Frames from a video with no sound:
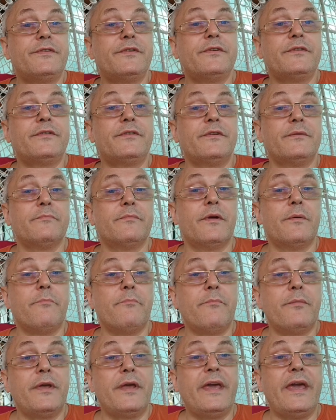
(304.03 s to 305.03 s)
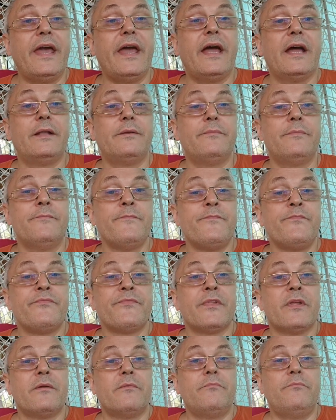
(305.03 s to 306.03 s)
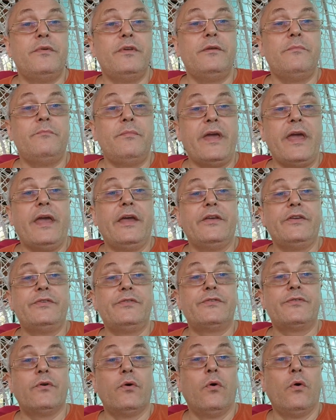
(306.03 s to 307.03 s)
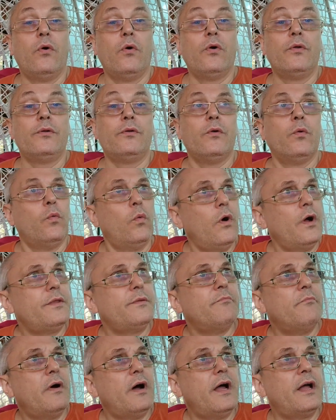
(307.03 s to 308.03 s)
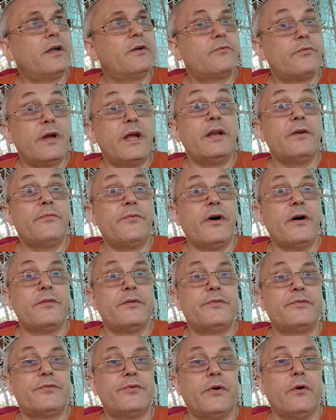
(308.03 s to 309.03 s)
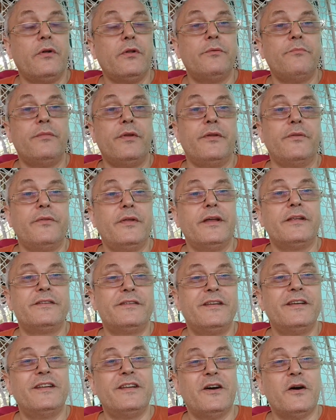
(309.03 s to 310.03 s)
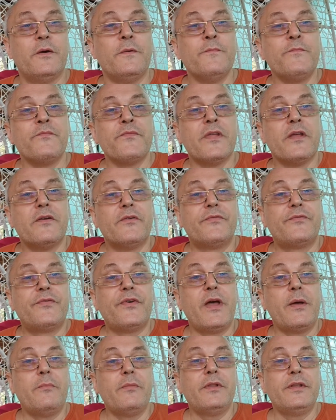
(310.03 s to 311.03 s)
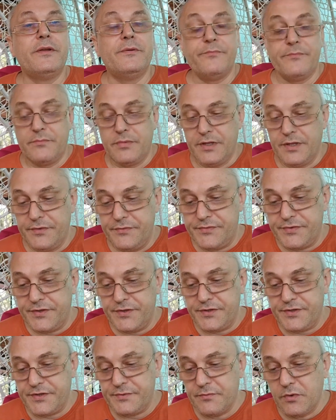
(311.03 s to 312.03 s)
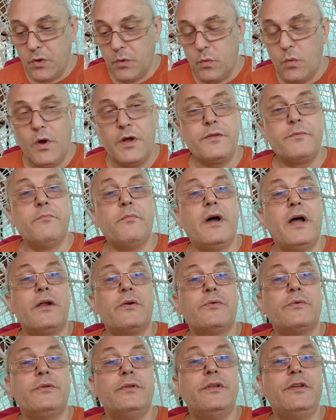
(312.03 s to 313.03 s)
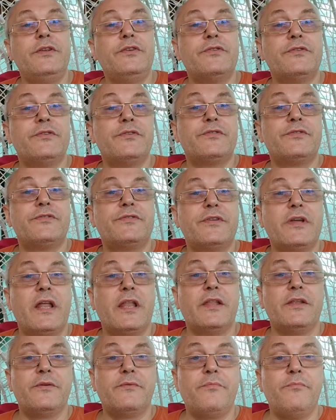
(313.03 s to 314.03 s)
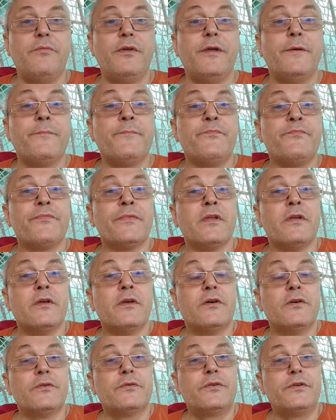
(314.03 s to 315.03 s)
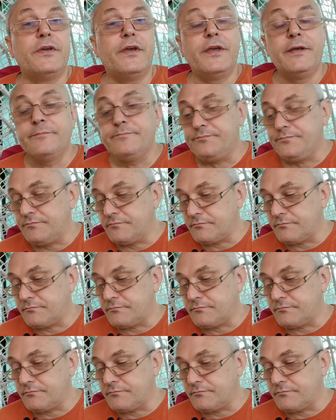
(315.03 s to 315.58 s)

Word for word: system can be based on what my grandfather told me, that's, you know, family belief system, or what my religion is telling me, okay,